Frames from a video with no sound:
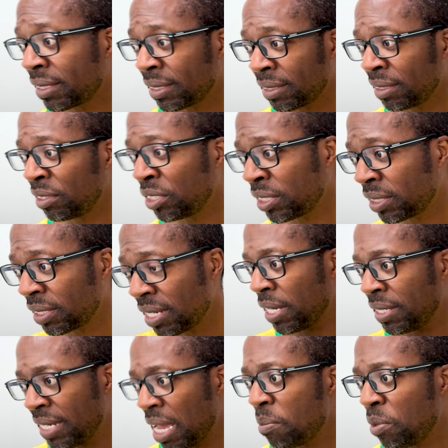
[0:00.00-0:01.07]
This is just a
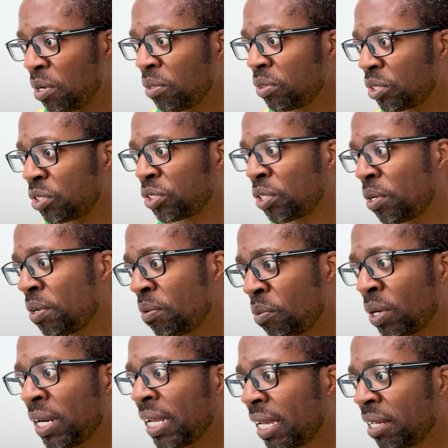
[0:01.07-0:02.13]
demo to show you
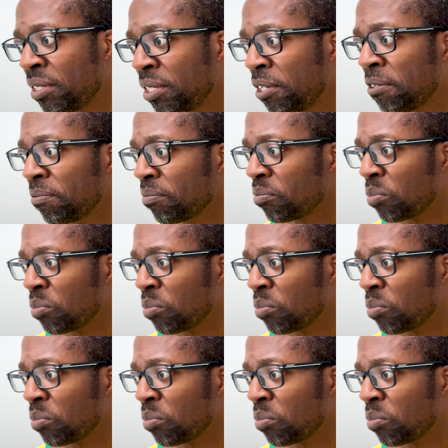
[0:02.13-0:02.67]
what it can do.